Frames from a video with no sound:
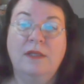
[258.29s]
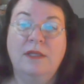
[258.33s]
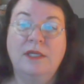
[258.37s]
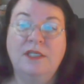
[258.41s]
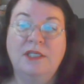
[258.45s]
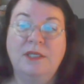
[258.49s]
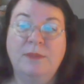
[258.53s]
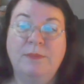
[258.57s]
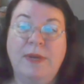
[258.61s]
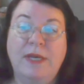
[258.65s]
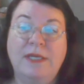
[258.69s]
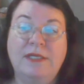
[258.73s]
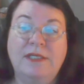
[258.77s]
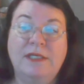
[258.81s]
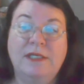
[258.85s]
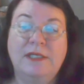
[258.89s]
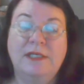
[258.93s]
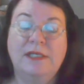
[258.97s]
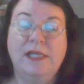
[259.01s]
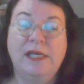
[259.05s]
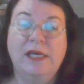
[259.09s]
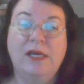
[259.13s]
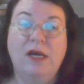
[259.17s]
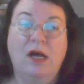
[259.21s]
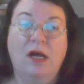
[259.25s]
Then she
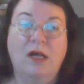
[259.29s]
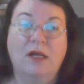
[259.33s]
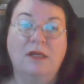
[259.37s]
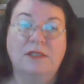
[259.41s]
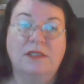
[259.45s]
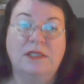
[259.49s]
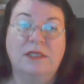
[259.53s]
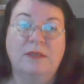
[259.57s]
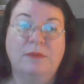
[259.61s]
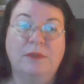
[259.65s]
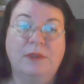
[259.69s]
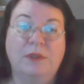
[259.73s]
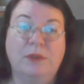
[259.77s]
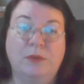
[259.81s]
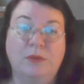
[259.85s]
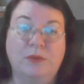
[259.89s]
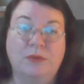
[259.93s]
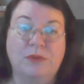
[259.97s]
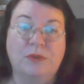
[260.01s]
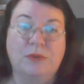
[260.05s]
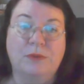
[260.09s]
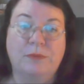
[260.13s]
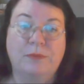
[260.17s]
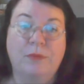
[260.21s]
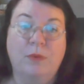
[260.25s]
basically calls him a
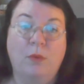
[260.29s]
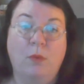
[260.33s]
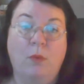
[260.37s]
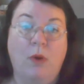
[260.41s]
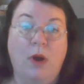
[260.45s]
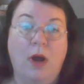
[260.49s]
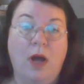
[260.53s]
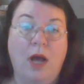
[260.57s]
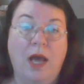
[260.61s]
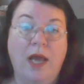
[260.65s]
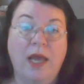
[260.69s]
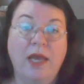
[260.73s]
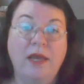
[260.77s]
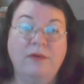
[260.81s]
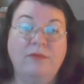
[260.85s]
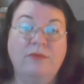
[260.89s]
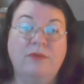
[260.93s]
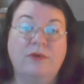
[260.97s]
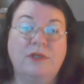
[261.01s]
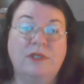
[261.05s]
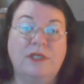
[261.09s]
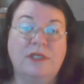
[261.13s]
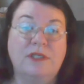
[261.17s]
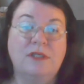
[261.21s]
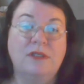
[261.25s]
loser. Why?
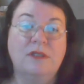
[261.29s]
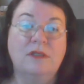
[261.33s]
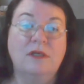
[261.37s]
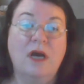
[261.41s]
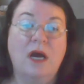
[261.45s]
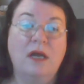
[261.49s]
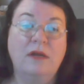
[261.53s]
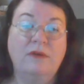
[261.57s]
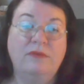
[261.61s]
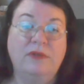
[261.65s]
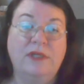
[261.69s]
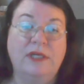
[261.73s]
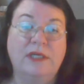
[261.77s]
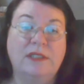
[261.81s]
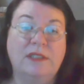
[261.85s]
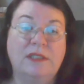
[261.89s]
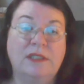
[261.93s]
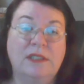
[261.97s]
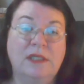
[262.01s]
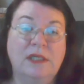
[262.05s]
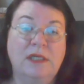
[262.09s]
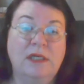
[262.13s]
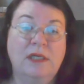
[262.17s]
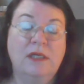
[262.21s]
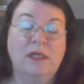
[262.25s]
For additional
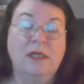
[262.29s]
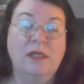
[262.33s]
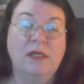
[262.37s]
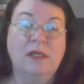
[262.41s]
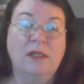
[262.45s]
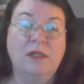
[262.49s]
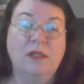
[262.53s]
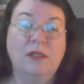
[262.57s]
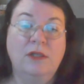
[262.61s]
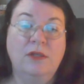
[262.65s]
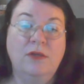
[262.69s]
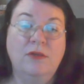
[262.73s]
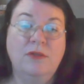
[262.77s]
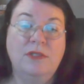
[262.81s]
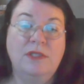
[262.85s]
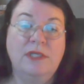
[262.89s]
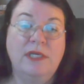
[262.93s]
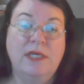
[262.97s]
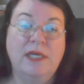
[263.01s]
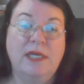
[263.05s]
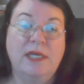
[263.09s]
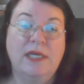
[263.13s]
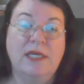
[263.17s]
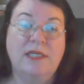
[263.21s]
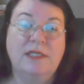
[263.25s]
conflict.
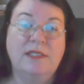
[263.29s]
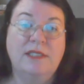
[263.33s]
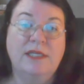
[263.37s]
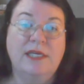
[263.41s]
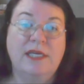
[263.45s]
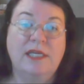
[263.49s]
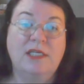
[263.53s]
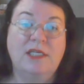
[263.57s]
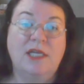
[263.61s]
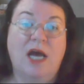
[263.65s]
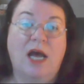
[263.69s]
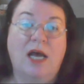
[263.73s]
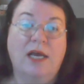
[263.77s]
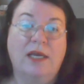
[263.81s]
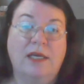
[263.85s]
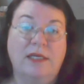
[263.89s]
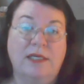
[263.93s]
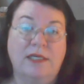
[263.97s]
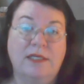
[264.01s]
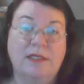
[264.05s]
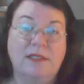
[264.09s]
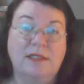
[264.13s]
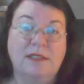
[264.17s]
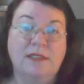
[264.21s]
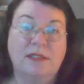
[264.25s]
Lucy is the
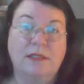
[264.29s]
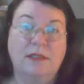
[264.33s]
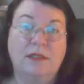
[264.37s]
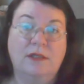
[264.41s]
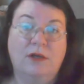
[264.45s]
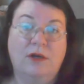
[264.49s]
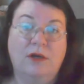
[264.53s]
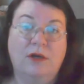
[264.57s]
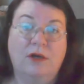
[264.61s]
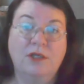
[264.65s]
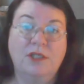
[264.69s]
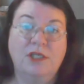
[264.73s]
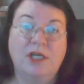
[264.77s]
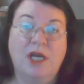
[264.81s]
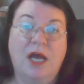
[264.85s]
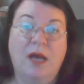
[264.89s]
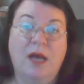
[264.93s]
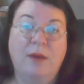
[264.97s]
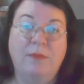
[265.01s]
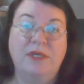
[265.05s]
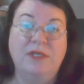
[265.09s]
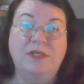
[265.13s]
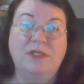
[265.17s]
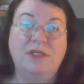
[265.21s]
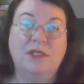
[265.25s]
antagonist. Her
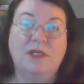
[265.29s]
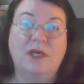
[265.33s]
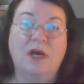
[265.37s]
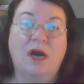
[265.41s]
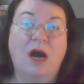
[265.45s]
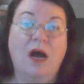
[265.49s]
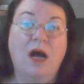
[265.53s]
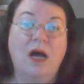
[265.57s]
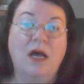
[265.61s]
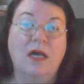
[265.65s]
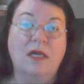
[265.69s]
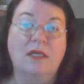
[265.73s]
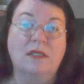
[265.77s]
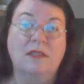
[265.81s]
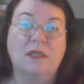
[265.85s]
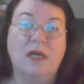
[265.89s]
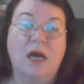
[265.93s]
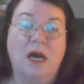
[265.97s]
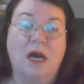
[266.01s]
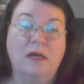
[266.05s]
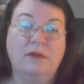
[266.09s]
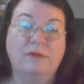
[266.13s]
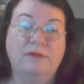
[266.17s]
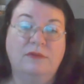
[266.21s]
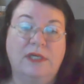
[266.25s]
job is to cause
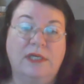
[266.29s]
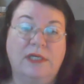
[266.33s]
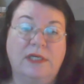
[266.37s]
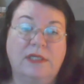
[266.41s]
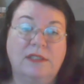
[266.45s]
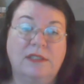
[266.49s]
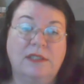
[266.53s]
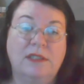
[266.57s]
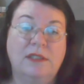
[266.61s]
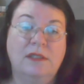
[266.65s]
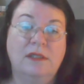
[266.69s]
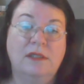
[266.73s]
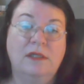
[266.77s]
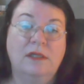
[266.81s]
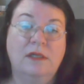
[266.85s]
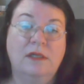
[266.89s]
conflict.